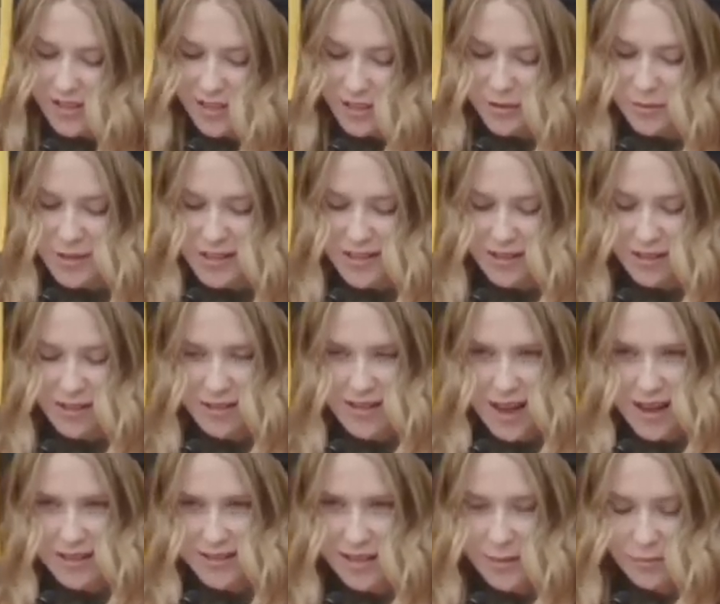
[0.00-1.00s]
as we did on
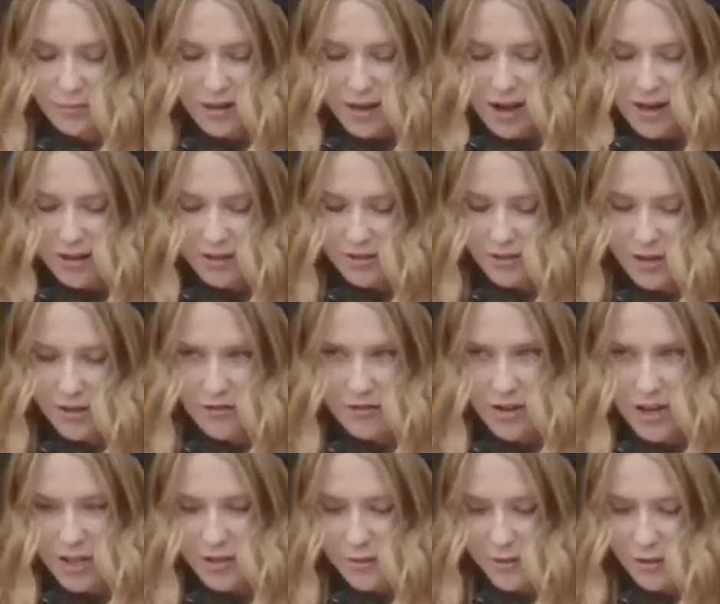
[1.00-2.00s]
that zip line during
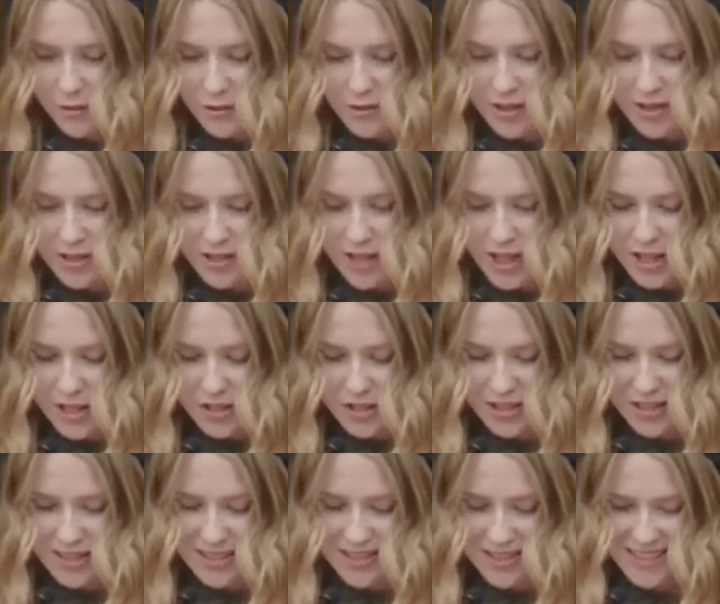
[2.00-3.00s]
freshman
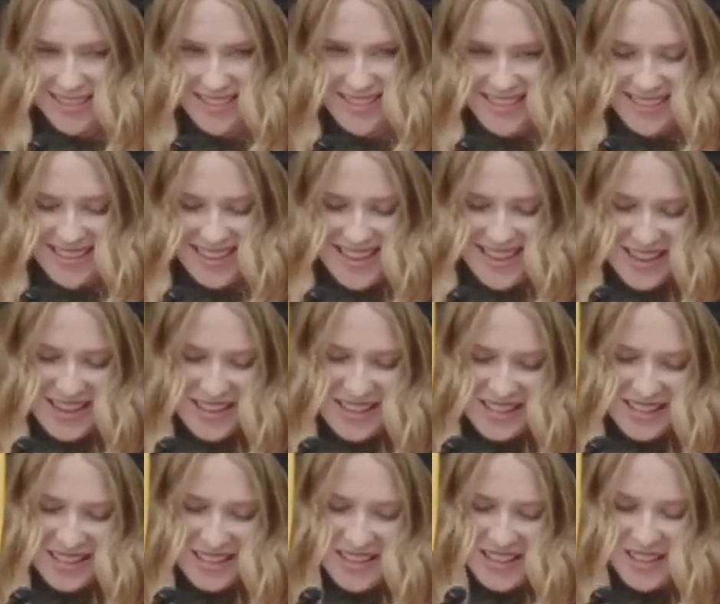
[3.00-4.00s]
orientation.
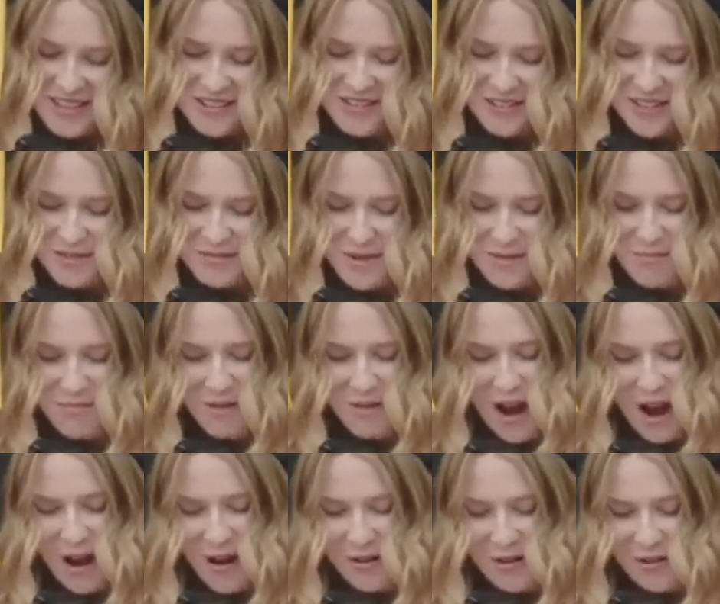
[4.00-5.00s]
Continue to be
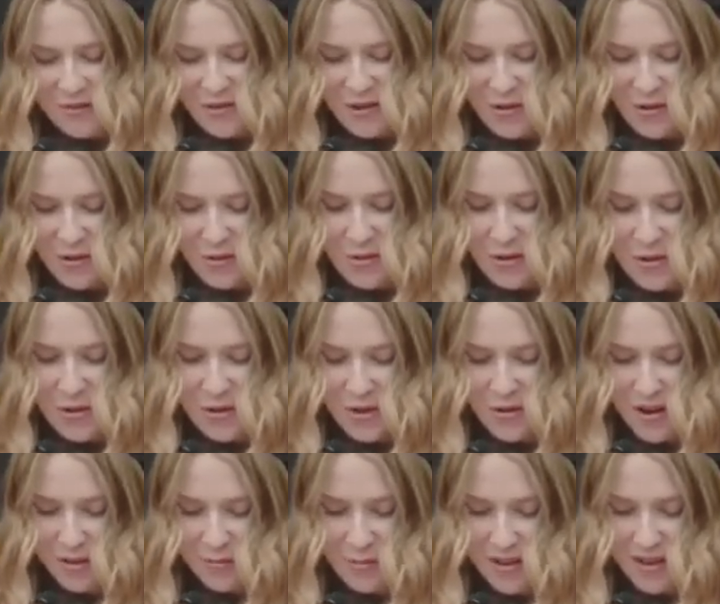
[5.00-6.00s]
proud of who you
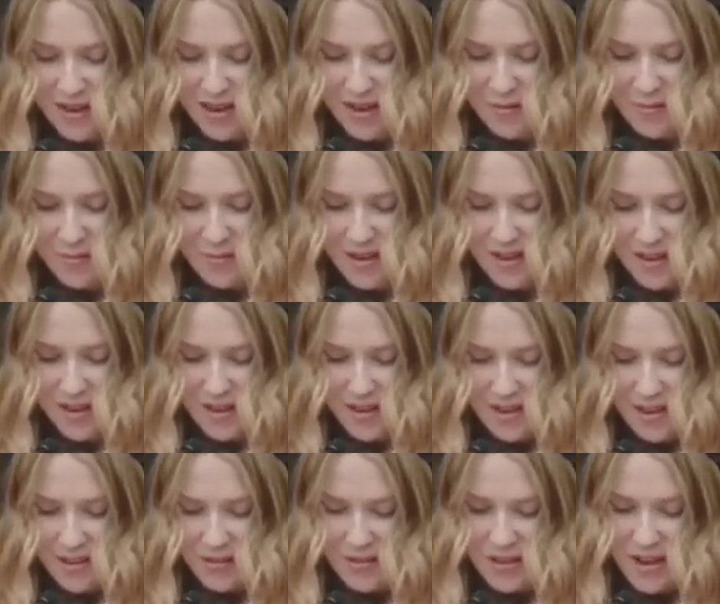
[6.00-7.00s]
have become.
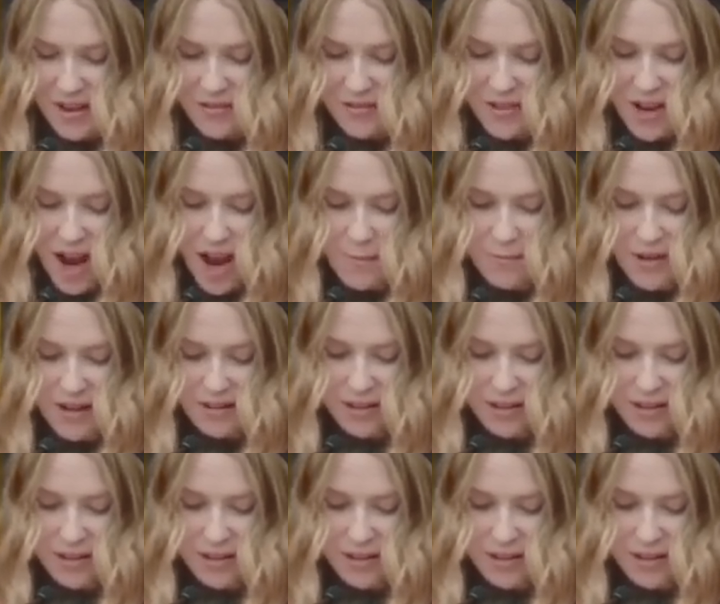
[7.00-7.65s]
We have not made